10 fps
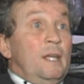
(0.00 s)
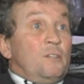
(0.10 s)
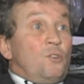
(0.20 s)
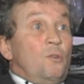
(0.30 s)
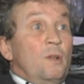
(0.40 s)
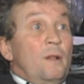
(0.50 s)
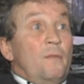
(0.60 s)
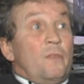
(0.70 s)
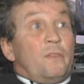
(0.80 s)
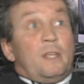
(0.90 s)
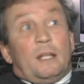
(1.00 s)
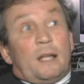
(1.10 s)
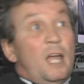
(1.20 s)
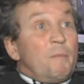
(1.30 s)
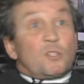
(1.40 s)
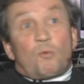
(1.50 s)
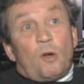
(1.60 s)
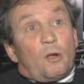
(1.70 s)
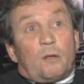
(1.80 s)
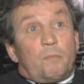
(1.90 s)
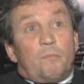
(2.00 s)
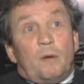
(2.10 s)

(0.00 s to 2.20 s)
So the alignments work